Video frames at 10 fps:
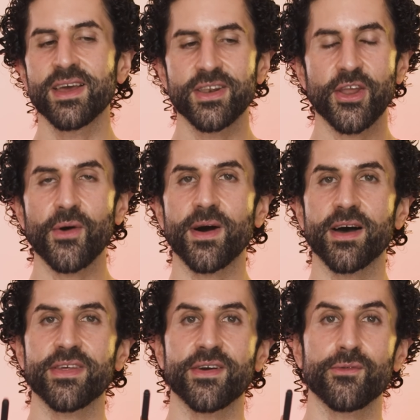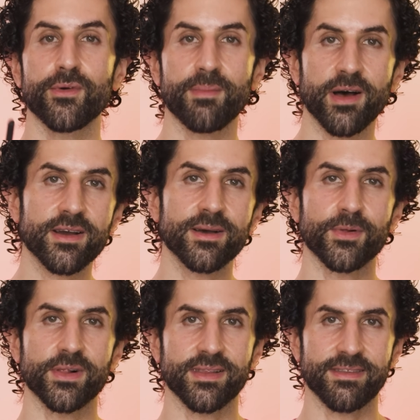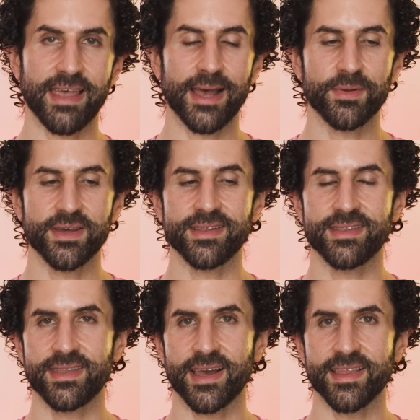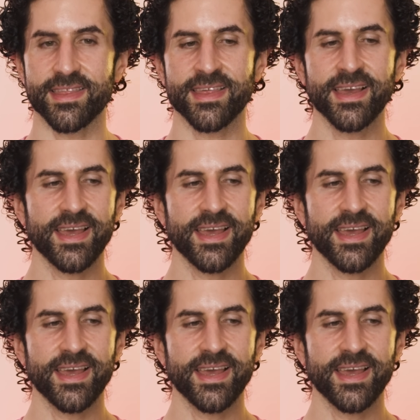no other reMarkable tablet does.